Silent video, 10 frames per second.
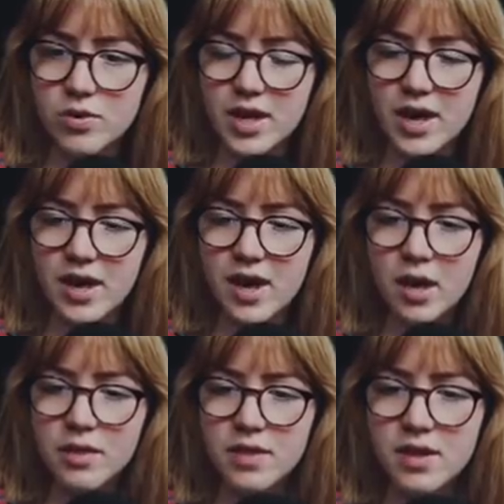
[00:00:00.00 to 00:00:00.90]
UK,
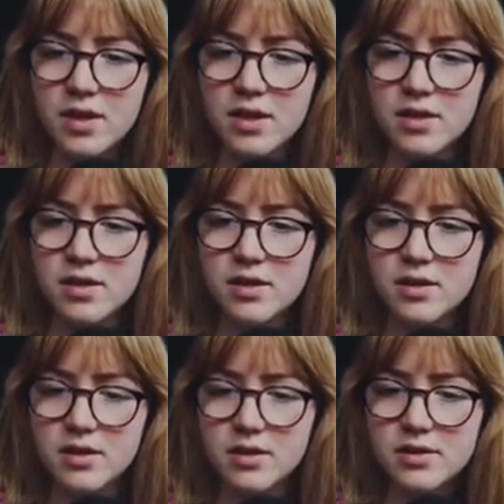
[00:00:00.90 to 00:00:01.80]
I think,
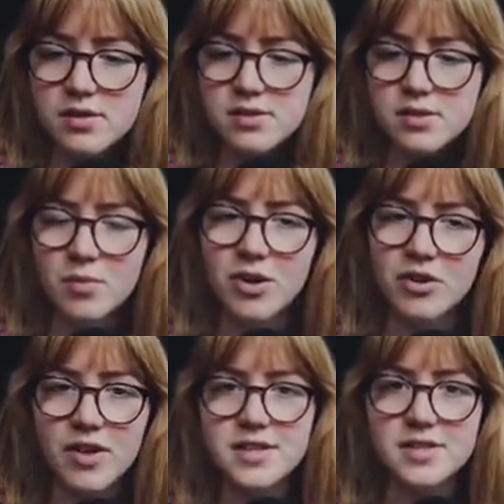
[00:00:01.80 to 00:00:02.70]
somewhere
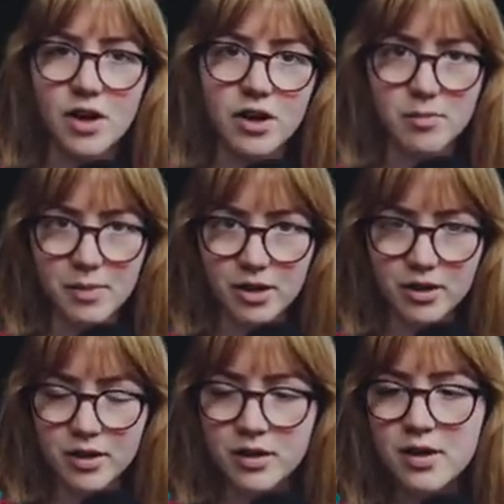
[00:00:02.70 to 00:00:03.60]
that's not
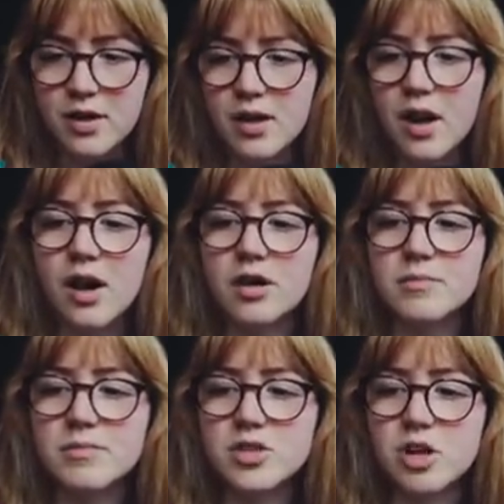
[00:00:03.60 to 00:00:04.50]
America,
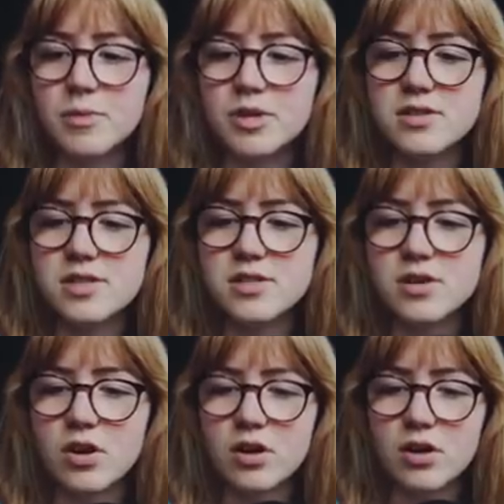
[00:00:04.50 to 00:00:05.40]
um, Starbucks
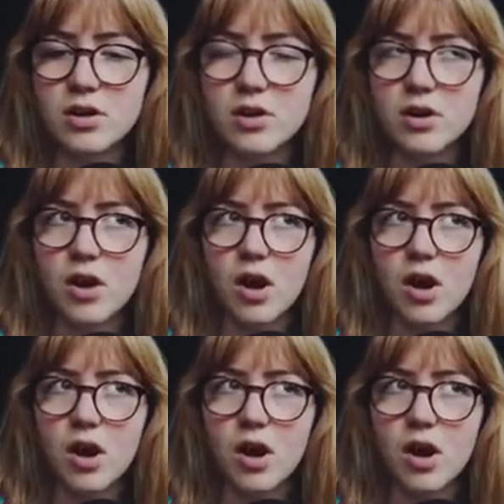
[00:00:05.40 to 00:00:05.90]
are